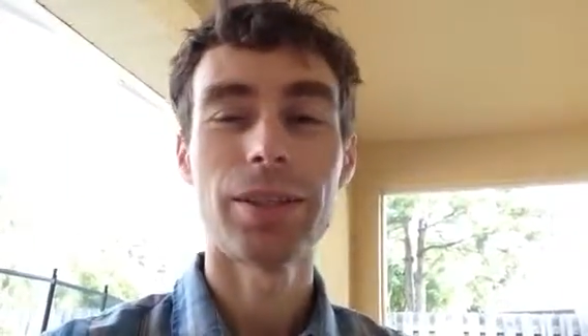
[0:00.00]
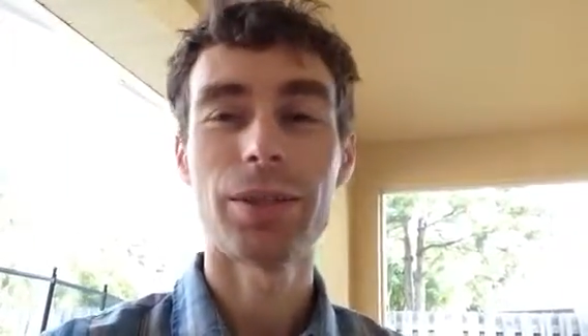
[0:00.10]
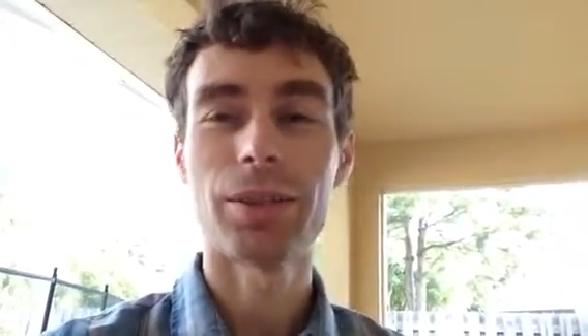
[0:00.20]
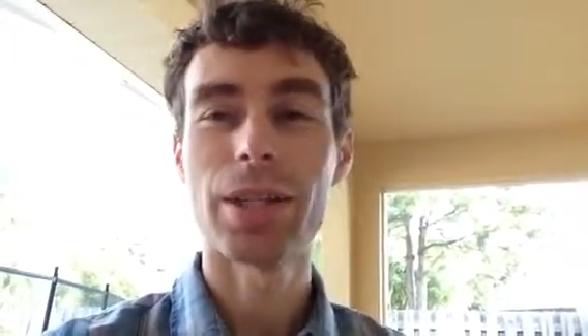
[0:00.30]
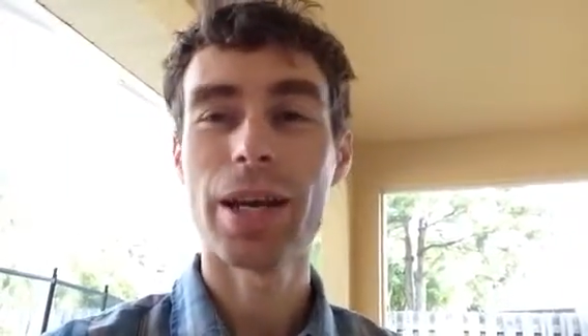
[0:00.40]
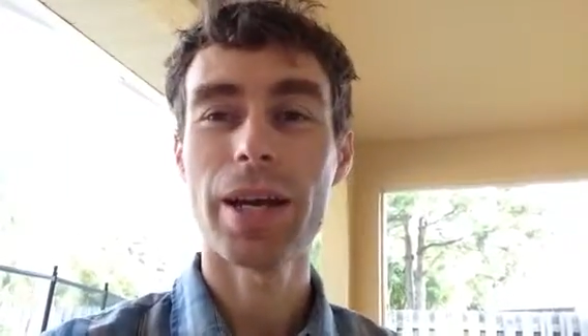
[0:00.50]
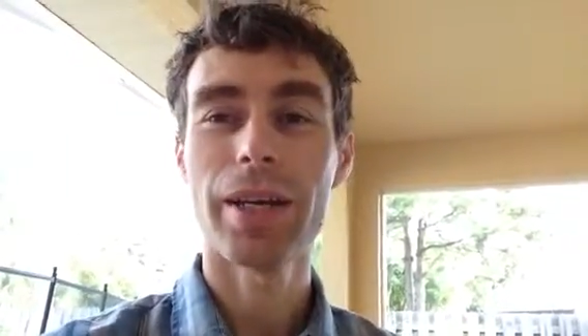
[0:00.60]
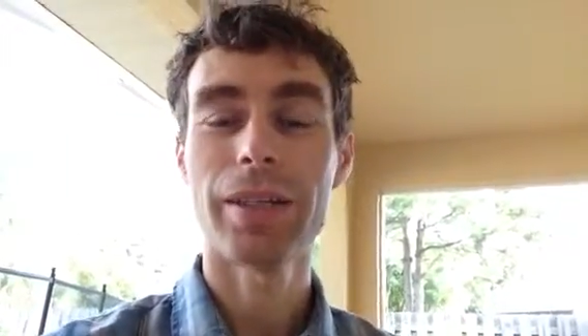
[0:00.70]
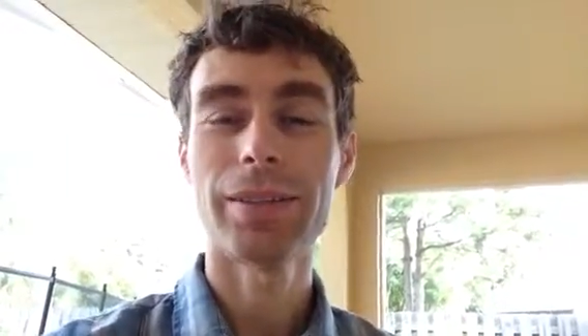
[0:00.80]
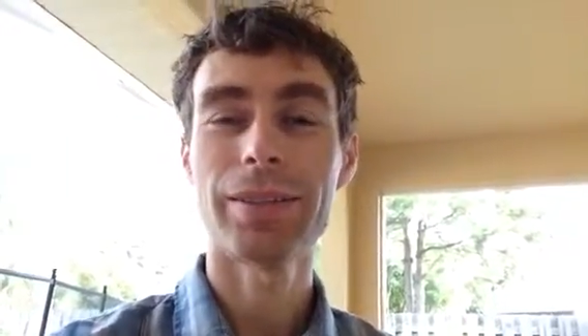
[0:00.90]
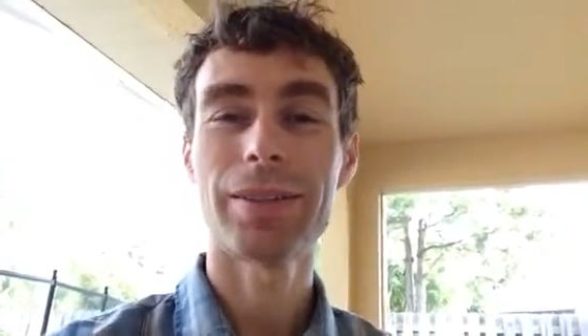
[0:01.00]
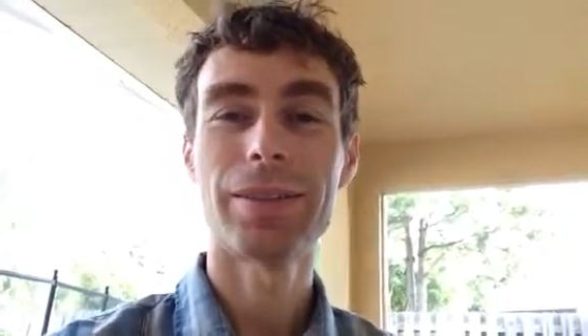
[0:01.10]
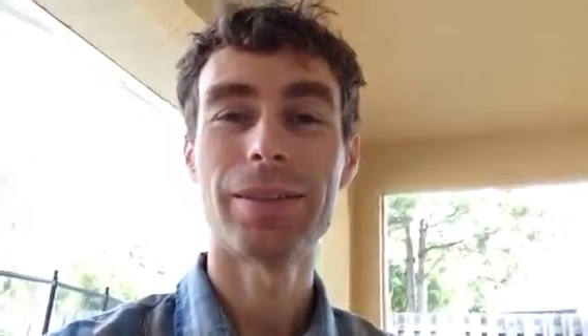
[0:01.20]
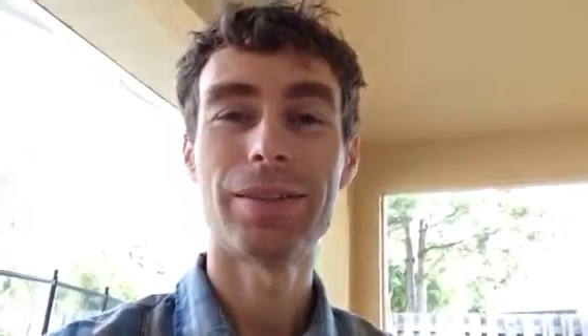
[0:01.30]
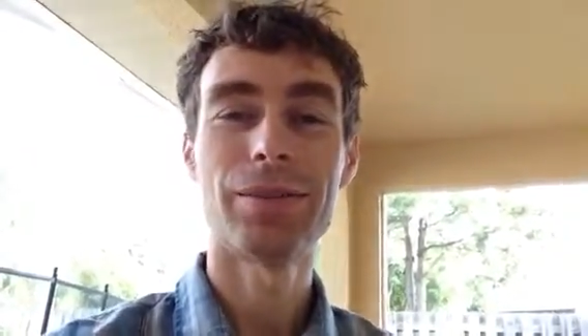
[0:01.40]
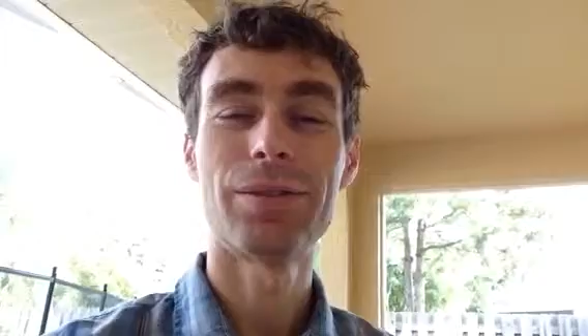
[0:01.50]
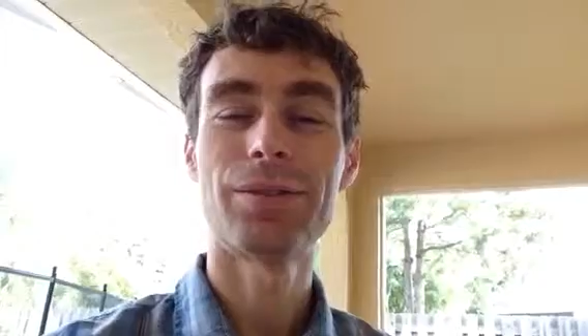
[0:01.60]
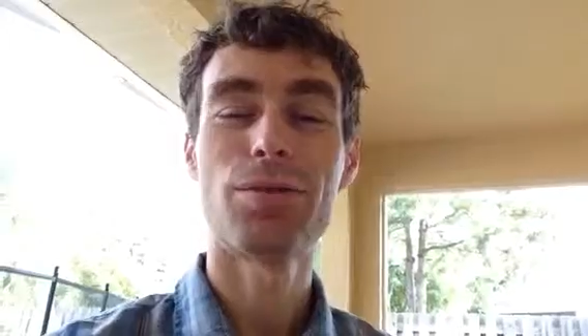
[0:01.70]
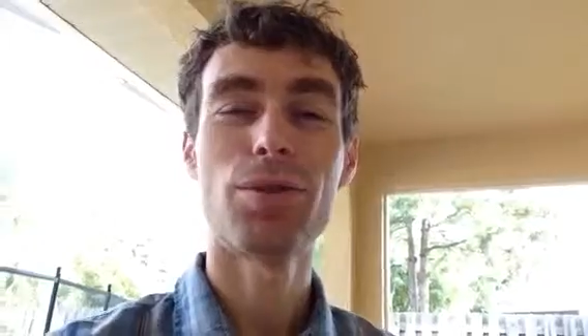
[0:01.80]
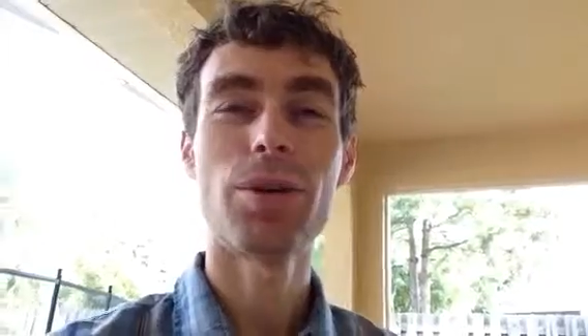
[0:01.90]
So today, it's in
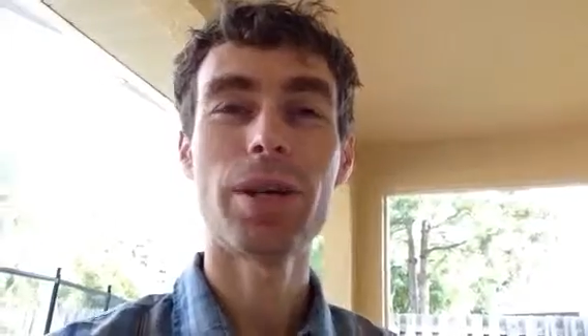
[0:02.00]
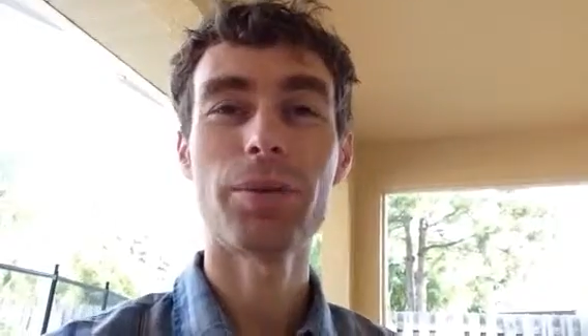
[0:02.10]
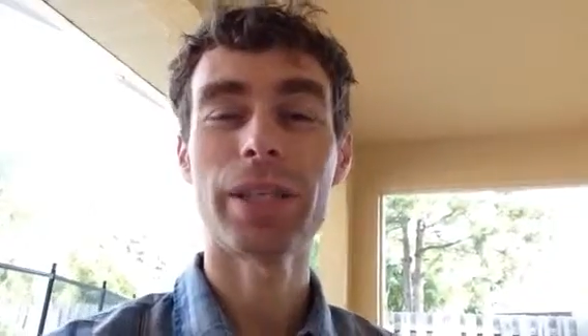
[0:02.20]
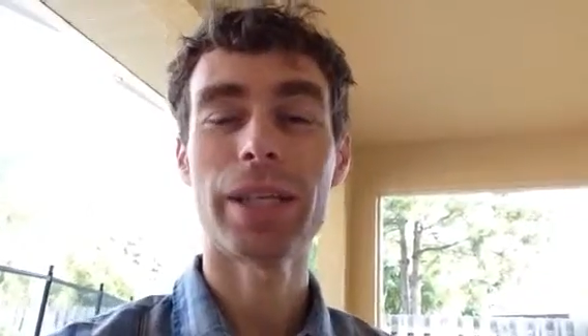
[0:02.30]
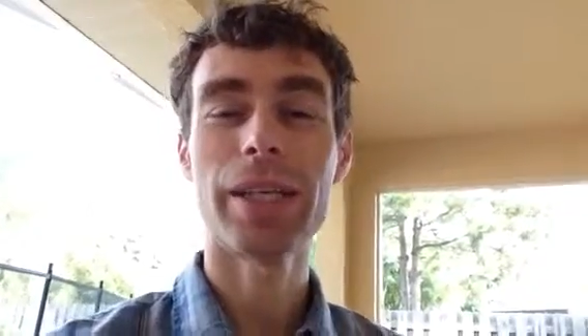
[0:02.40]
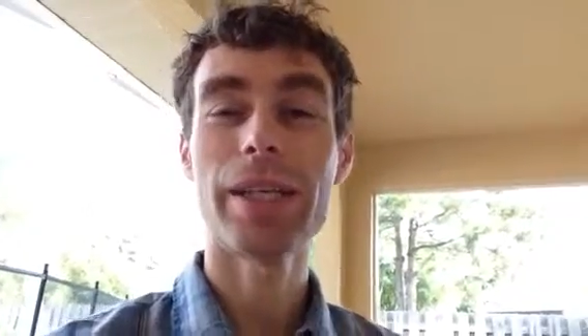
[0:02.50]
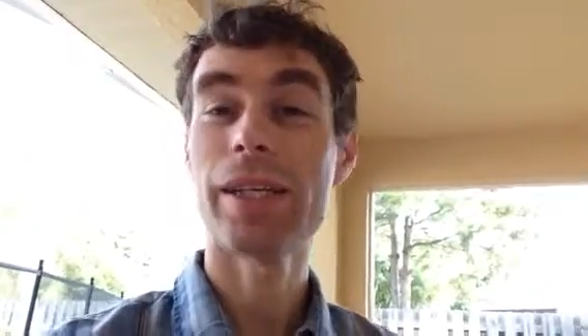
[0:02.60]
Florida with a heat